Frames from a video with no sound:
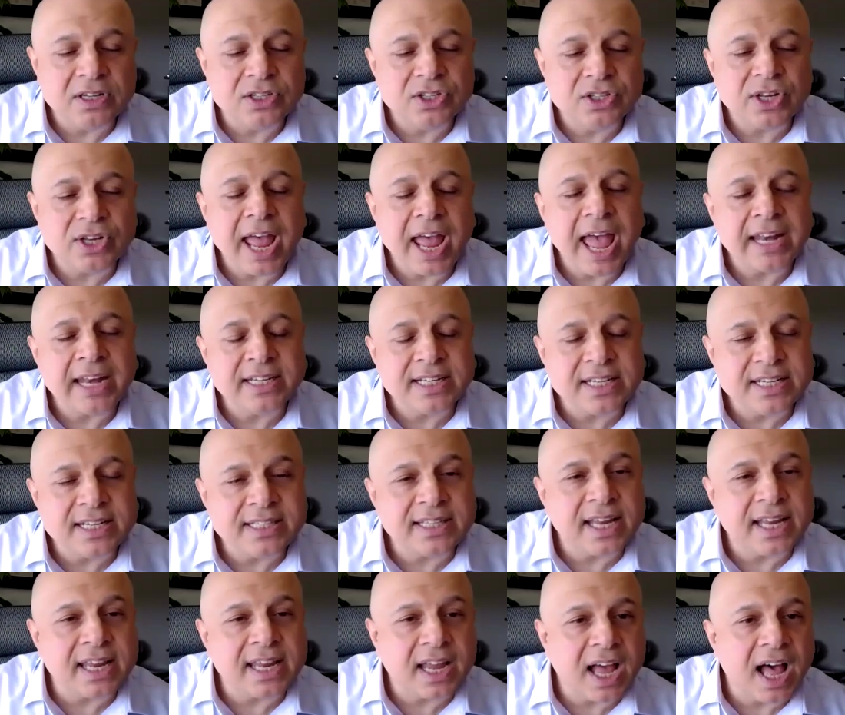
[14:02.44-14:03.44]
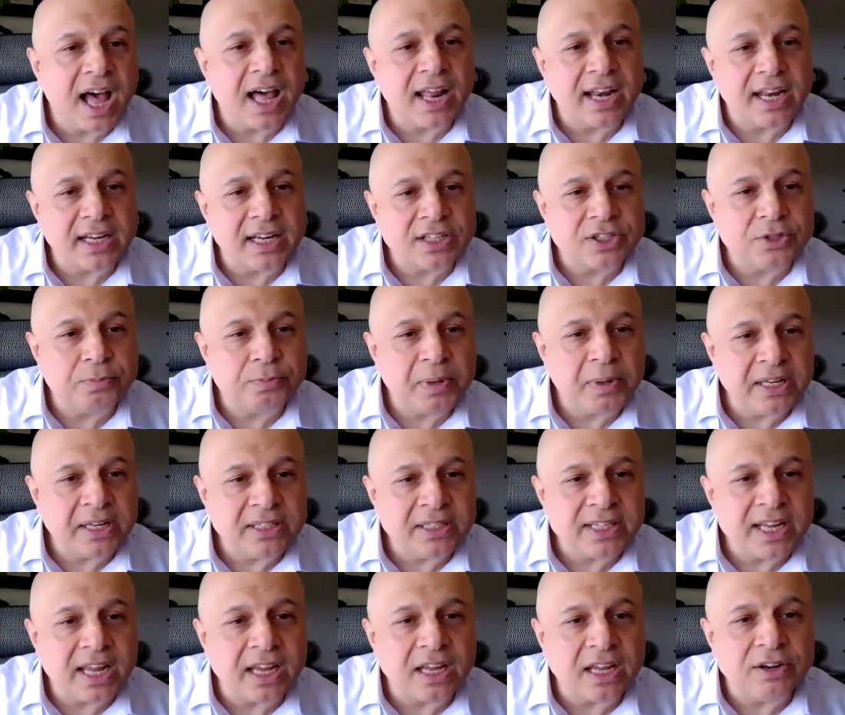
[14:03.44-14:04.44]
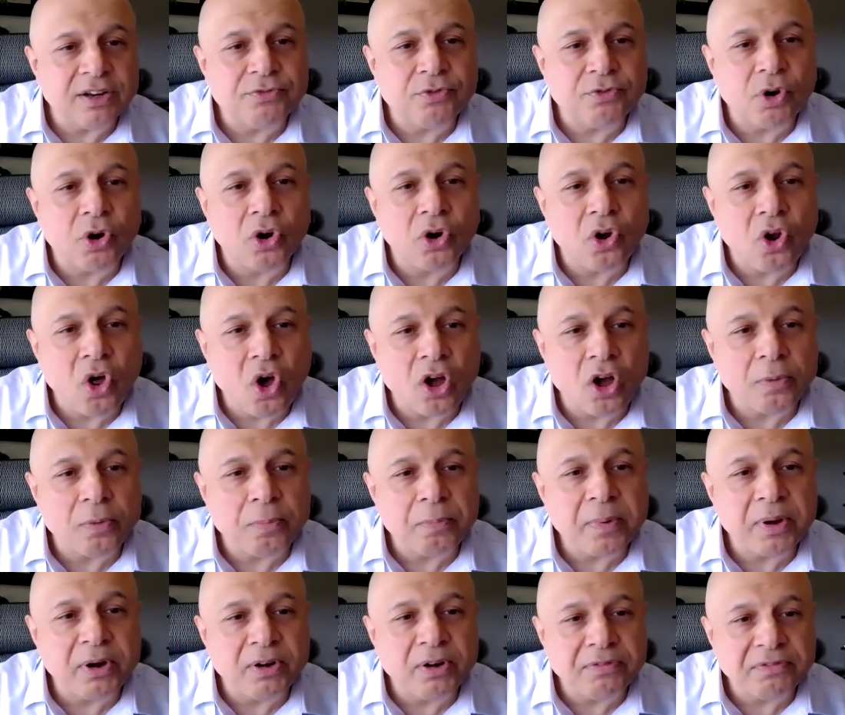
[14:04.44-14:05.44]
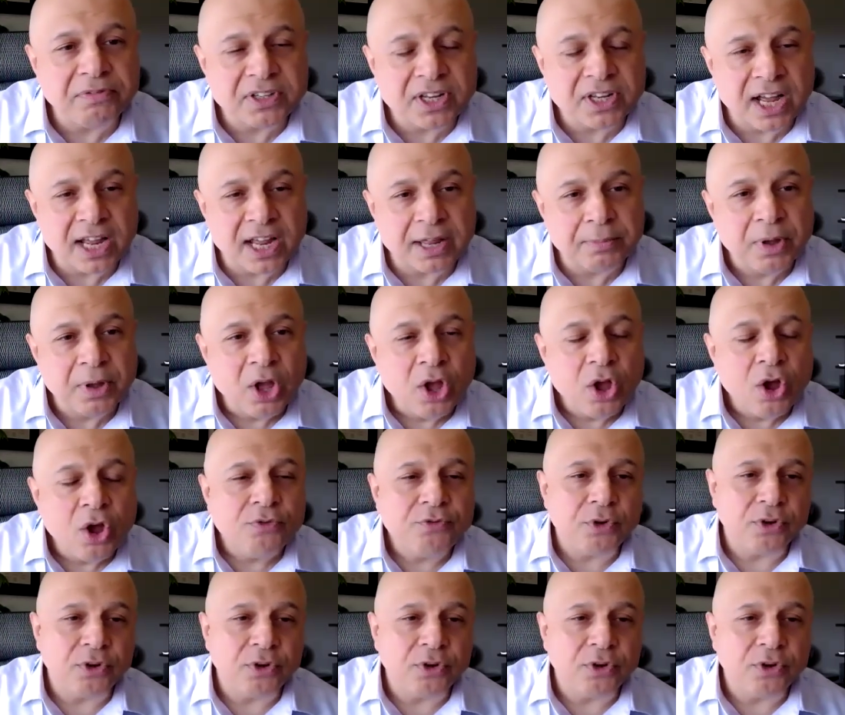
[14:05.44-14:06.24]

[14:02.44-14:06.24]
is antipsychotics being taken for a long period of time